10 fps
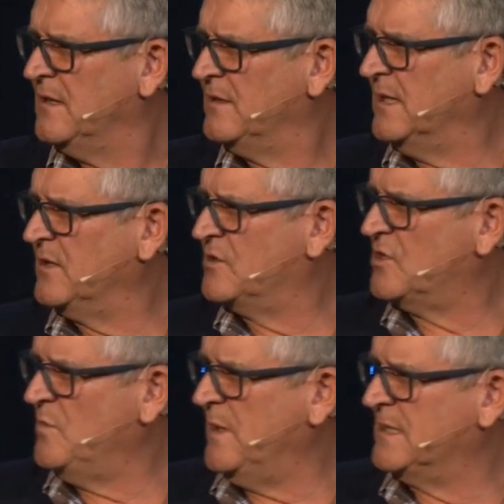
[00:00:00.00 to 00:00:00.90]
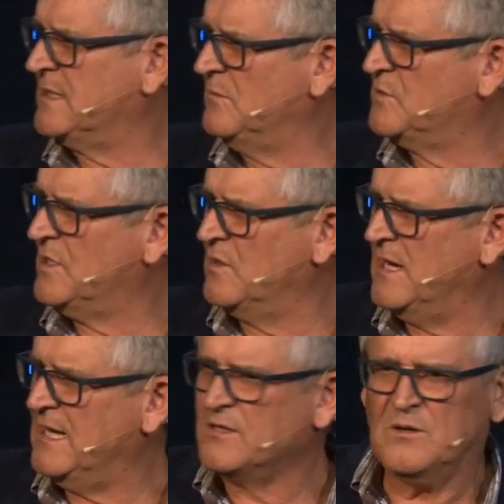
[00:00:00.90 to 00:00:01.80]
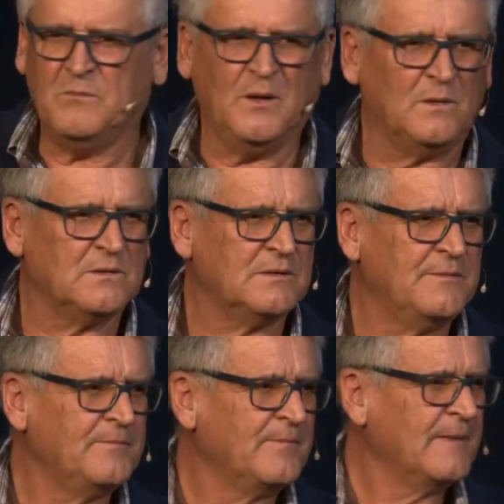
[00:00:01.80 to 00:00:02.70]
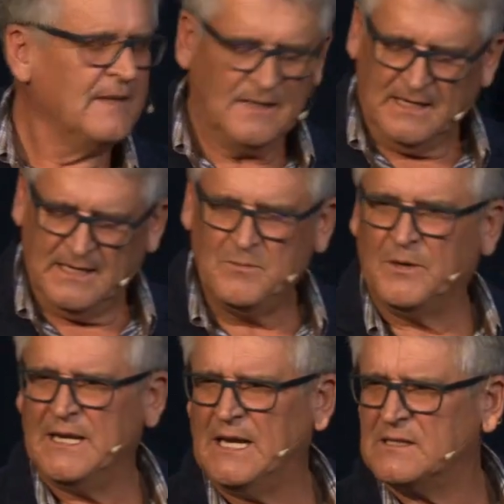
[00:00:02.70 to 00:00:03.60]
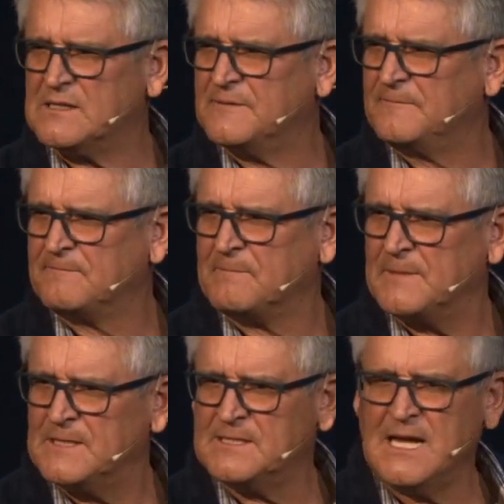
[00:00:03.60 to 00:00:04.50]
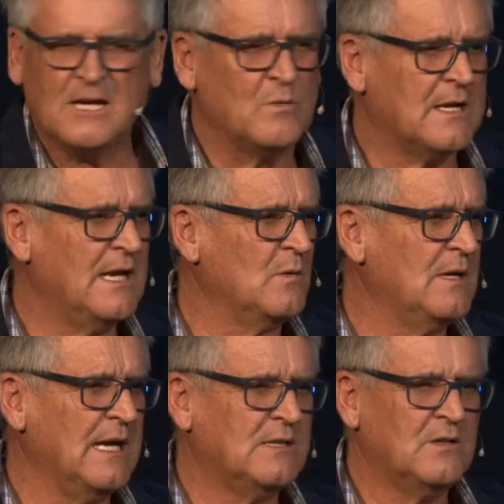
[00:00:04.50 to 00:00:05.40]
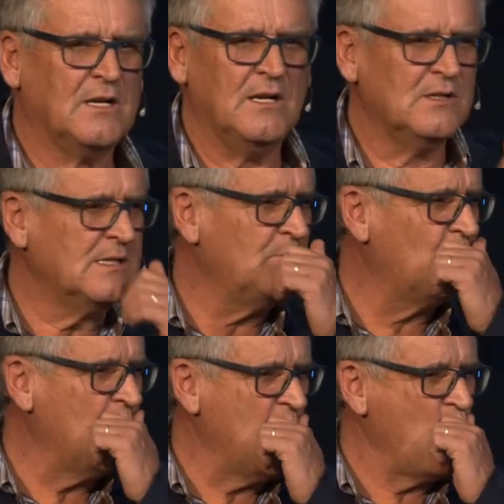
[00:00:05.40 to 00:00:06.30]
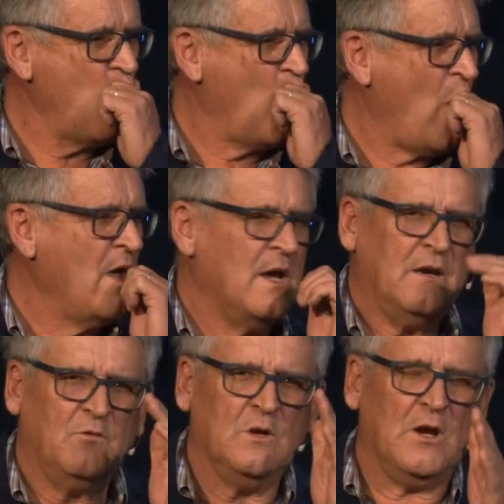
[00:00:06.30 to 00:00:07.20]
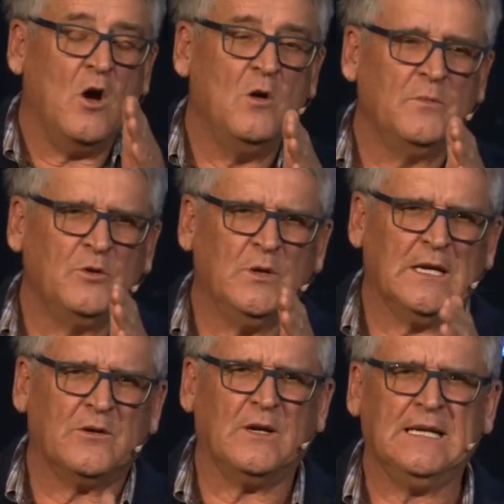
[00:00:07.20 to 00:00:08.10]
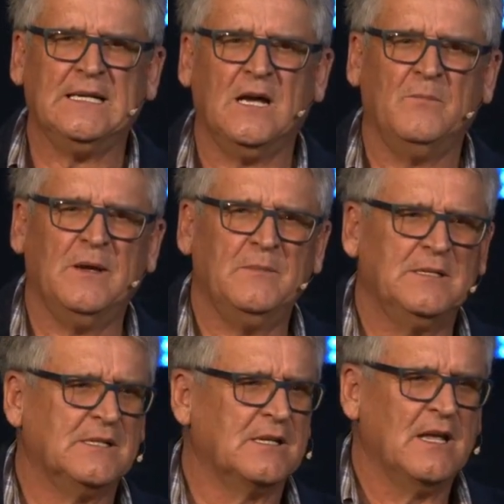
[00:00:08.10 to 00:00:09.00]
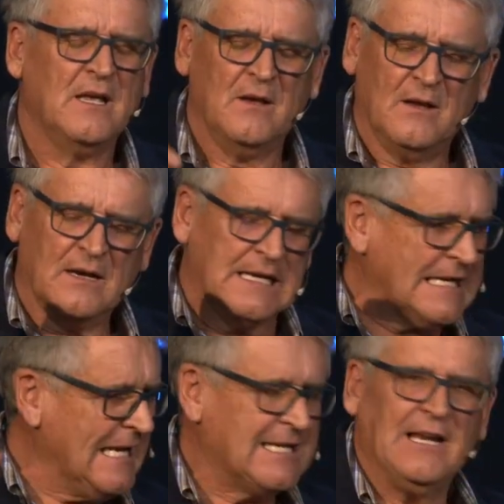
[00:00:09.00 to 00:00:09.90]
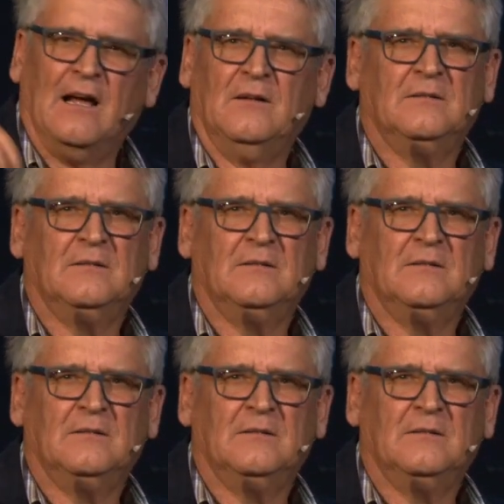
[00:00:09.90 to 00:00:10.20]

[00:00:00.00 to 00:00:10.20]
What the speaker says: Thank you so much. I'm so glad you're bold. Anybody else? Just stand quickly. I would like to close in prayer. And if you're at home, you're doing it right now, maybe just click now